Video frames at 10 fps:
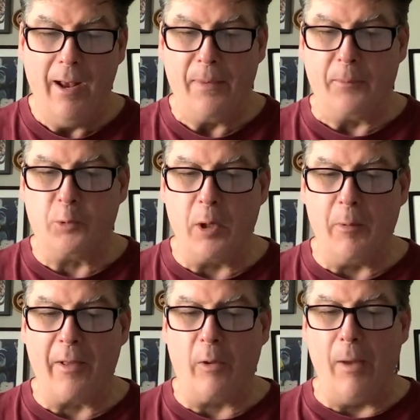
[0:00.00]
Number
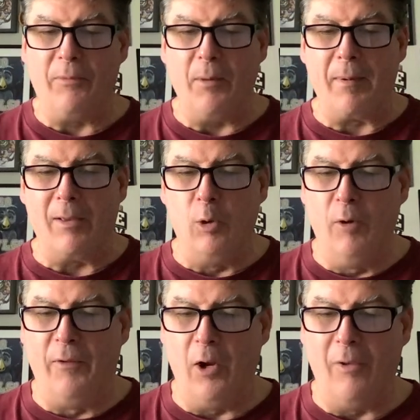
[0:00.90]
21, Clemson beat
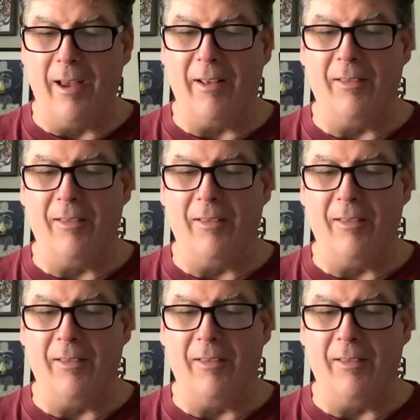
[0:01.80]
Louisville late